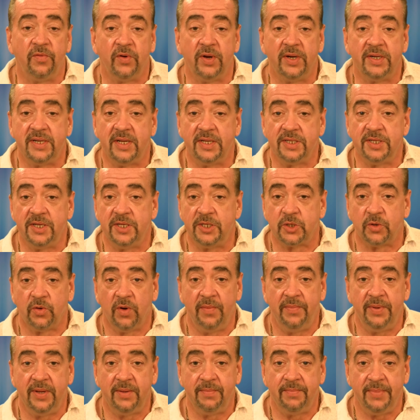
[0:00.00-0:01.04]
at Disney's
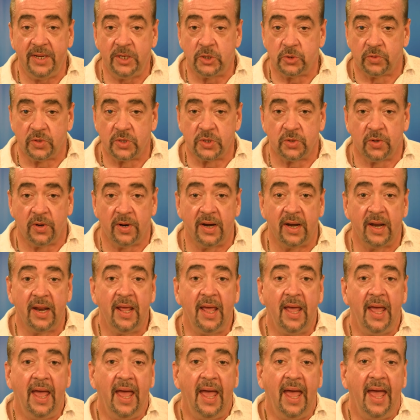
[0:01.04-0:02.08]
Caribbean Beach Resort.
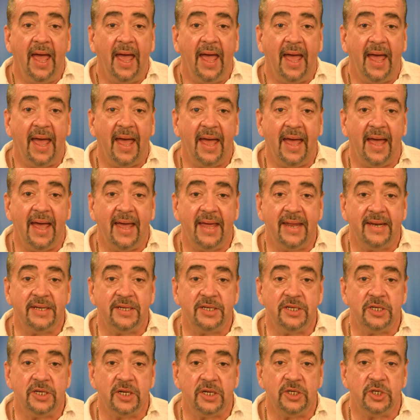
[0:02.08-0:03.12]

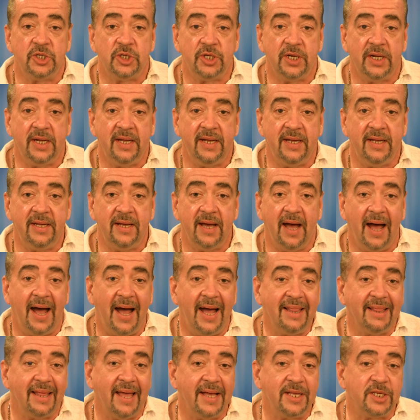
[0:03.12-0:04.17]
And she
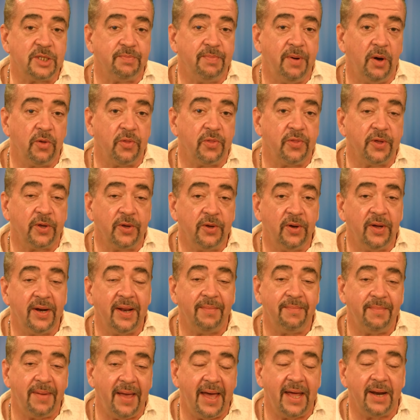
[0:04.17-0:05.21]
highlights both the good
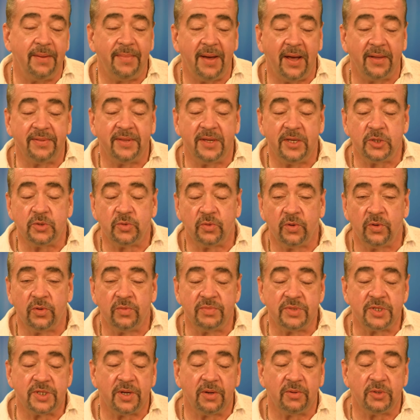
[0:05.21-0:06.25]
and bad about these
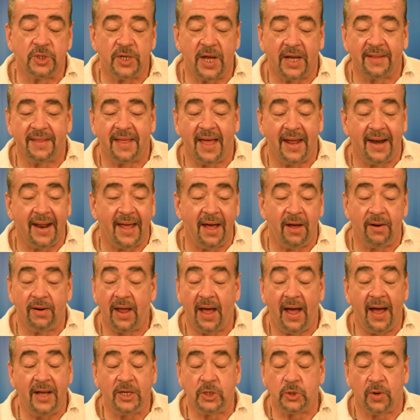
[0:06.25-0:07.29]
rooms, so check that out.
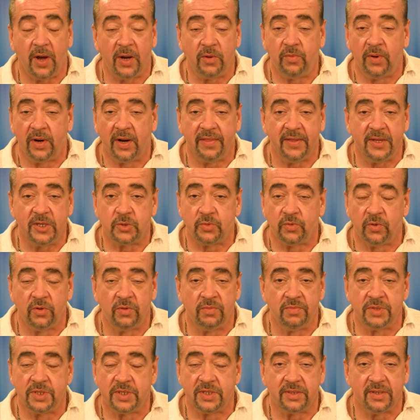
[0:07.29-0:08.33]
I tried one of these
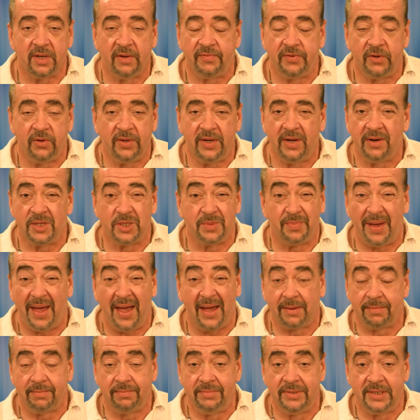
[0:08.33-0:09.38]
rooms a few years
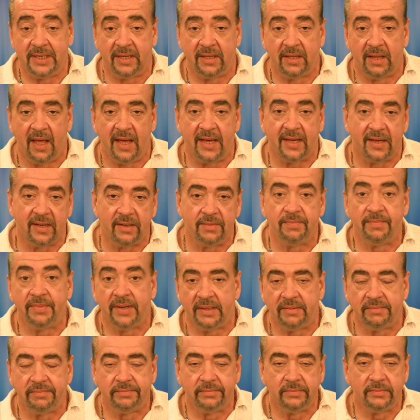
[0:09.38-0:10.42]
back and didn't like it,
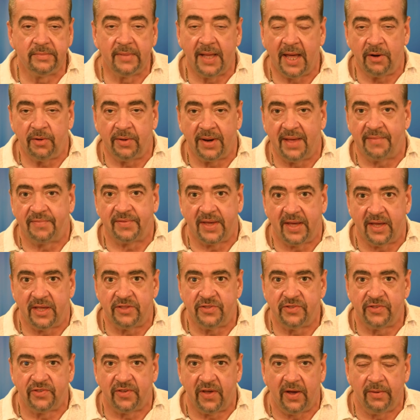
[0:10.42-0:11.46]
but I don't have
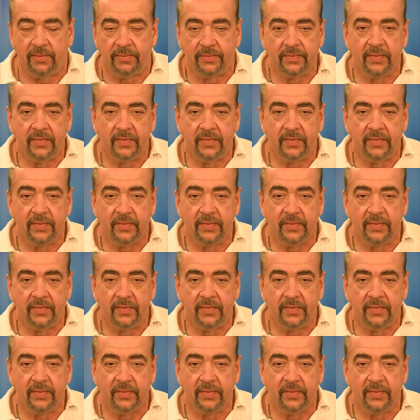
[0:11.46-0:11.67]
kids, so.